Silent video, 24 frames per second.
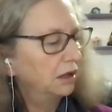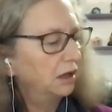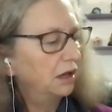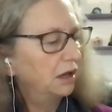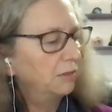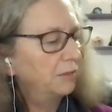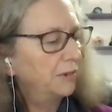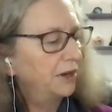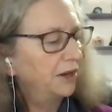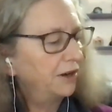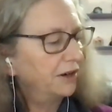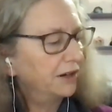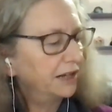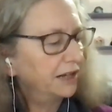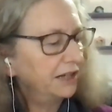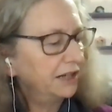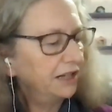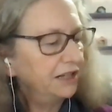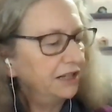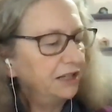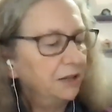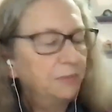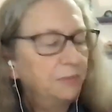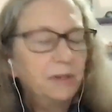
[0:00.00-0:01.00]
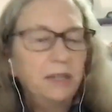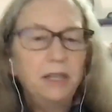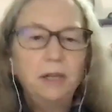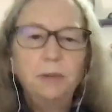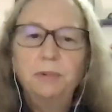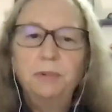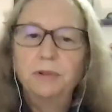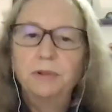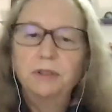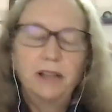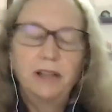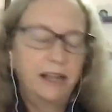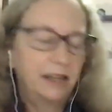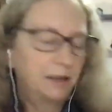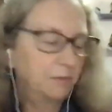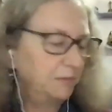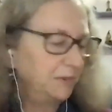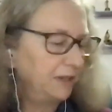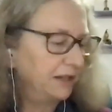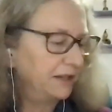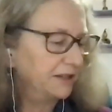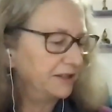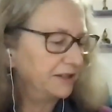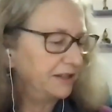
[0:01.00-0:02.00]
American Indian people like
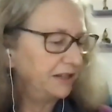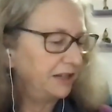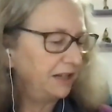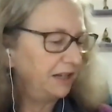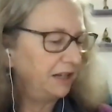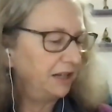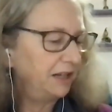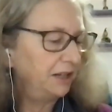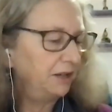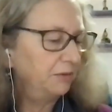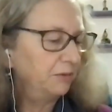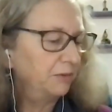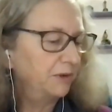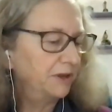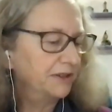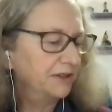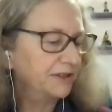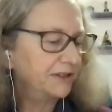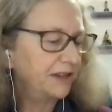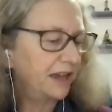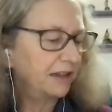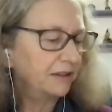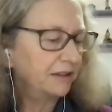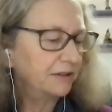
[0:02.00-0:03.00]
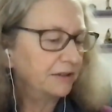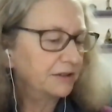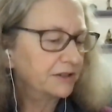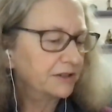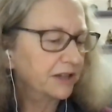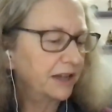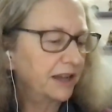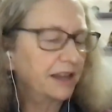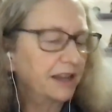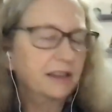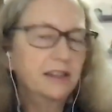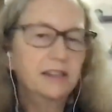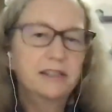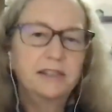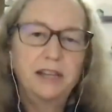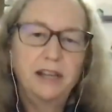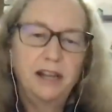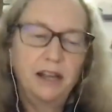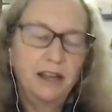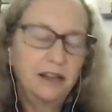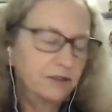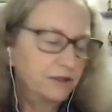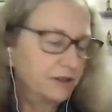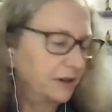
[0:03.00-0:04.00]
Mikasi want settlers like the
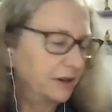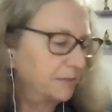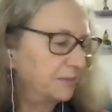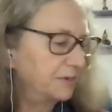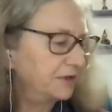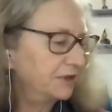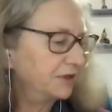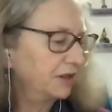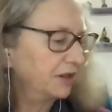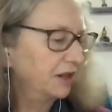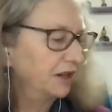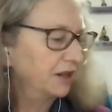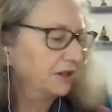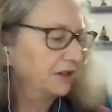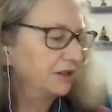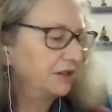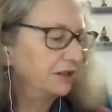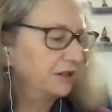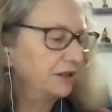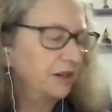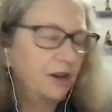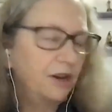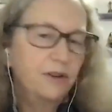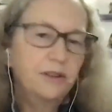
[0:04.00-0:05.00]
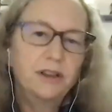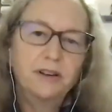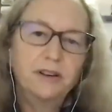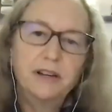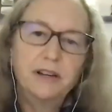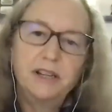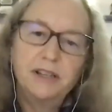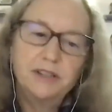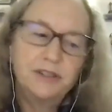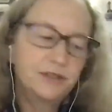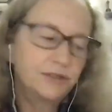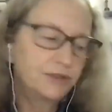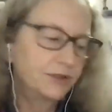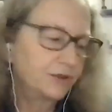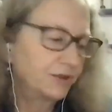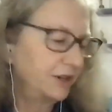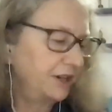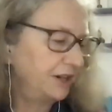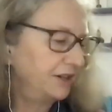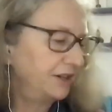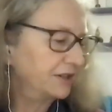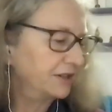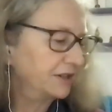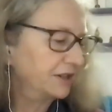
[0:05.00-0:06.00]
Tandarups to know their
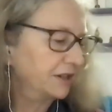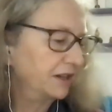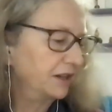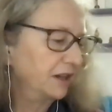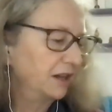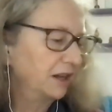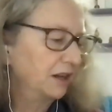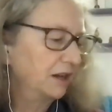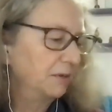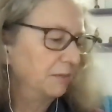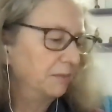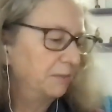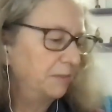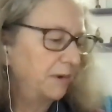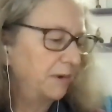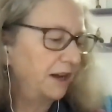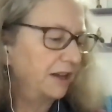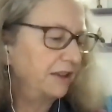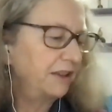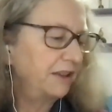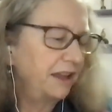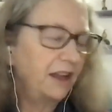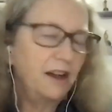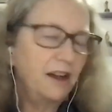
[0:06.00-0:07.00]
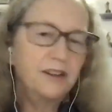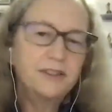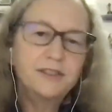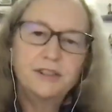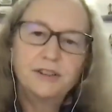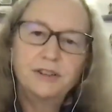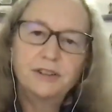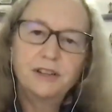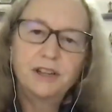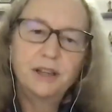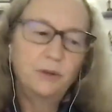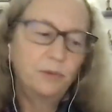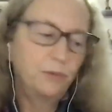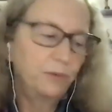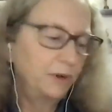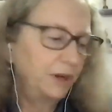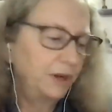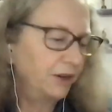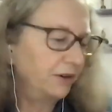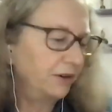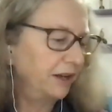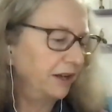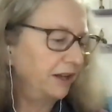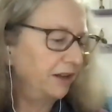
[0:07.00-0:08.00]
histories, but they also get
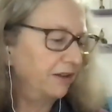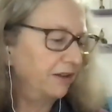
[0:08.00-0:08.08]
weary